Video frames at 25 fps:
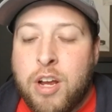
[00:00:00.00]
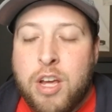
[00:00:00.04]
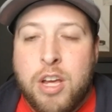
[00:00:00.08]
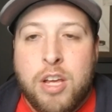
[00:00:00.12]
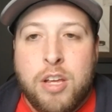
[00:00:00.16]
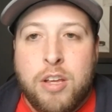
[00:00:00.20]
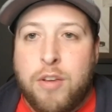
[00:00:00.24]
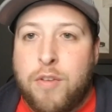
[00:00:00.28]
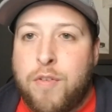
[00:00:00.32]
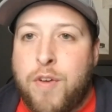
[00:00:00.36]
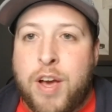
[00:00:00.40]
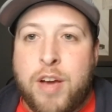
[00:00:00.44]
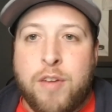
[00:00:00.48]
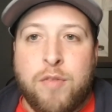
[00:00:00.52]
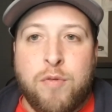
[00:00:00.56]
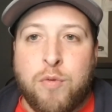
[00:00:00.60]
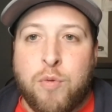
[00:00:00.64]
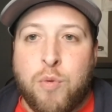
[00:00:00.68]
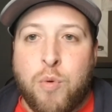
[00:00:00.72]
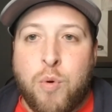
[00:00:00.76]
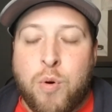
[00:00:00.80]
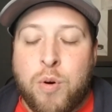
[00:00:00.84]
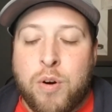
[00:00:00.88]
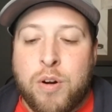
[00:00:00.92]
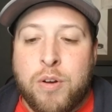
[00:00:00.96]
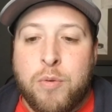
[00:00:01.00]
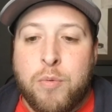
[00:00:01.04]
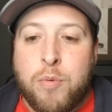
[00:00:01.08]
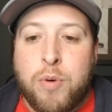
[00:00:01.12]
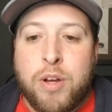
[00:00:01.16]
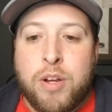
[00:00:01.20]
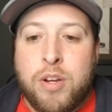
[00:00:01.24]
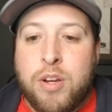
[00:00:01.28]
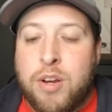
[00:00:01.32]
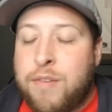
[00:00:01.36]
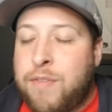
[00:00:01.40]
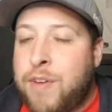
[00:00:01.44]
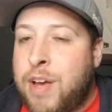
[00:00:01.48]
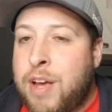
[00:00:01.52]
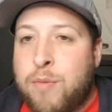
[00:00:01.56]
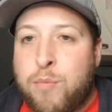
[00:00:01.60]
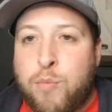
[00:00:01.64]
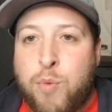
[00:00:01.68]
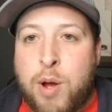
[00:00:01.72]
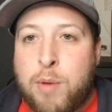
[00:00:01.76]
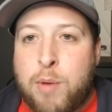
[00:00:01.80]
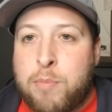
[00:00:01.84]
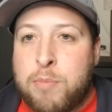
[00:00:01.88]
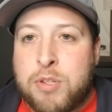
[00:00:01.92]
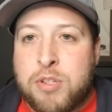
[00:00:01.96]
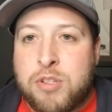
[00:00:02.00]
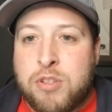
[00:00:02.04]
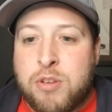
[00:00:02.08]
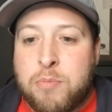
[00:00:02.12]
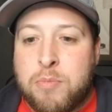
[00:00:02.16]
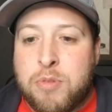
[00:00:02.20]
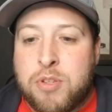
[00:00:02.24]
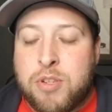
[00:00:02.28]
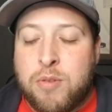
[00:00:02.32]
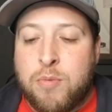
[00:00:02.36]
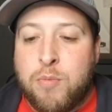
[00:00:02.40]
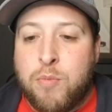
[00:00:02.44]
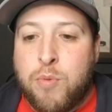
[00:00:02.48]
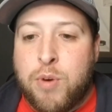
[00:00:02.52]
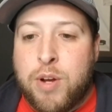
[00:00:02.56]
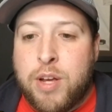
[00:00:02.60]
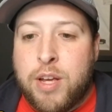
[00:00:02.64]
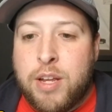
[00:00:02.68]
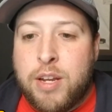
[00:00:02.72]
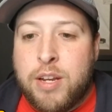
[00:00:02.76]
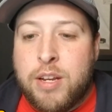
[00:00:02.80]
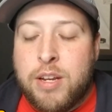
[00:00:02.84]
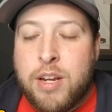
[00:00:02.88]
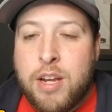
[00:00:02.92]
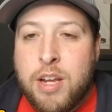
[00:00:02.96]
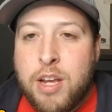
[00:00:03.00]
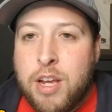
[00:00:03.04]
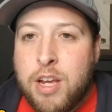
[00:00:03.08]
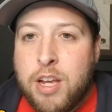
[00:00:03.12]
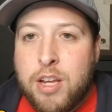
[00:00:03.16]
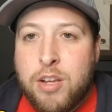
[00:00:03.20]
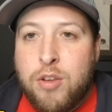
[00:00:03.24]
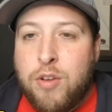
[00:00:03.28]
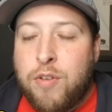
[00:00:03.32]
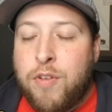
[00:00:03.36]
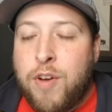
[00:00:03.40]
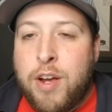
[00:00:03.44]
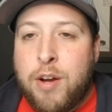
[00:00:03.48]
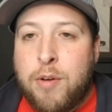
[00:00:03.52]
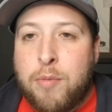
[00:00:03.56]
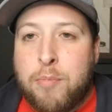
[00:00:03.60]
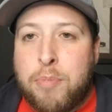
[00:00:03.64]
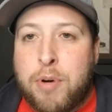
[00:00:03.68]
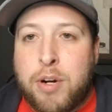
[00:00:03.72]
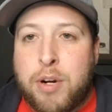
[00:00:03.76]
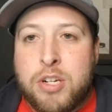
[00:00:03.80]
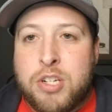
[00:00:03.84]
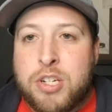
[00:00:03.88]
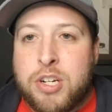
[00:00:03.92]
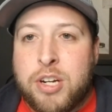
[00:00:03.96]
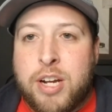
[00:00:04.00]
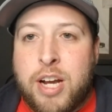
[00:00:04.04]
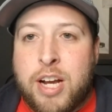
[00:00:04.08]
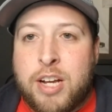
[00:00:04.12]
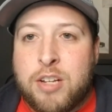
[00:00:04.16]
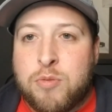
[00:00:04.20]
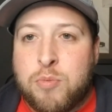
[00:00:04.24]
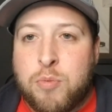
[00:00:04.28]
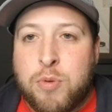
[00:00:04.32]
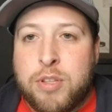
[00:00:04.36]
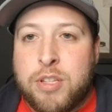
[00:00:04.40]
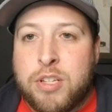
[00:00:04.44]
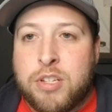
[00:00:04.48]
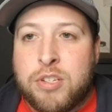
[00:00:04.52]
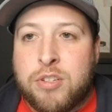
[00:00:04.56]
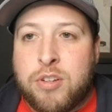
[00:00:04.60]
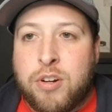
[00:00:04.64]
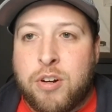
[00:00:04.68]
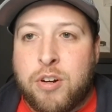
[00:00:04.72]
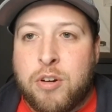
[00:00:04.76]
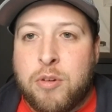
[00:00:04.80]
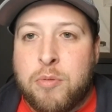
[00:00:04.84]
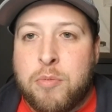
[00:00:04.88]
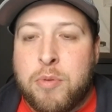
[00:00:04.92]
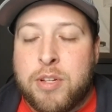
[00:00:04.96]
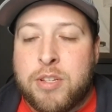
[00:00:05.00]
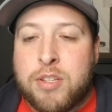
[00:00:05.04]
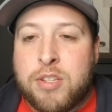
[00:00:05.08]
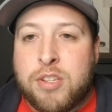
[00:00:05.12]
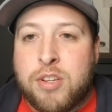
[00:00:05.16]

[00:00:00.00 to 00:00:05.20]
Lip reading: You've had Rory win. You've had Webb Simpson win. You've had a bunch of guys win this tournament.